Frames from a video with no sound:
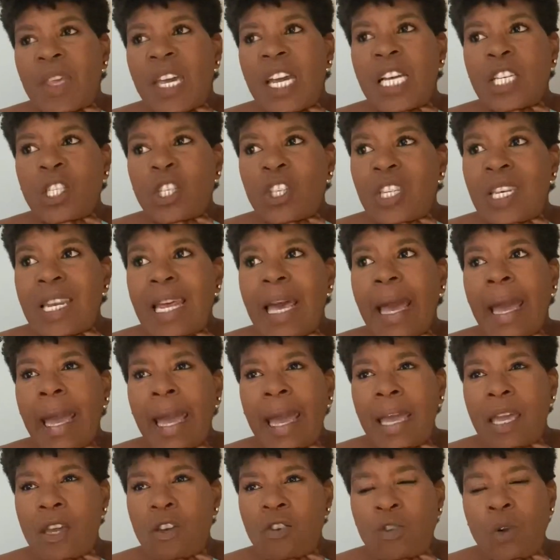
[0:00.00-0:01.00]
each
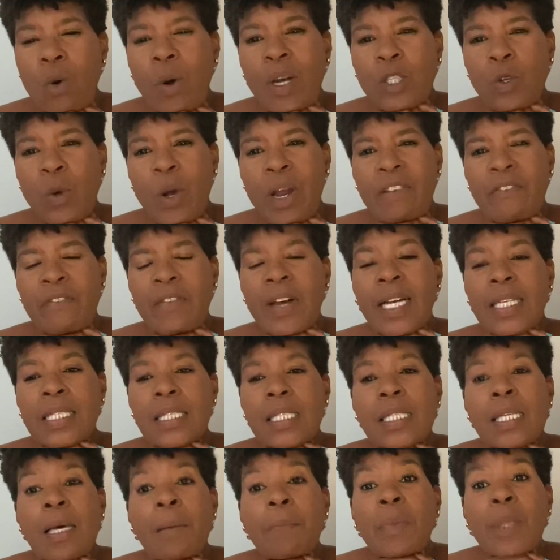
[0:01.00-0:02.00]
day, you know, I try to find
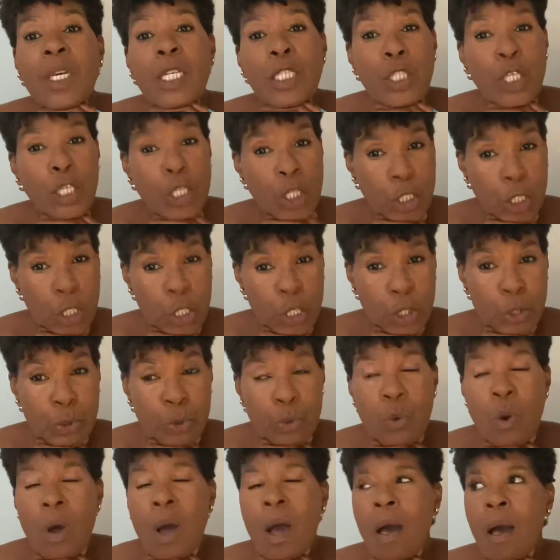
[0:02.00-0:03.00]
something to
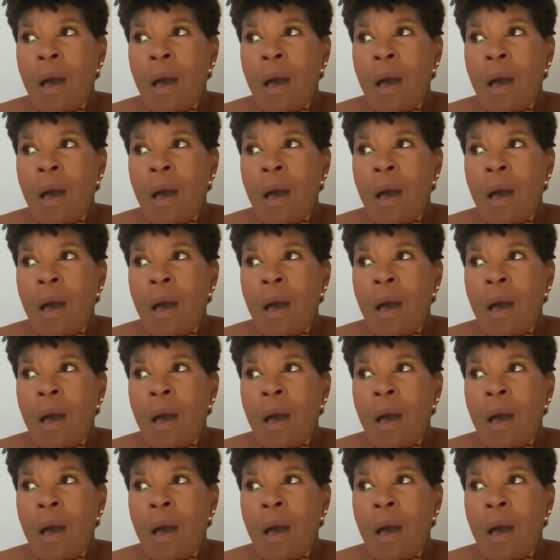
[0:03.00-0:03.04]
do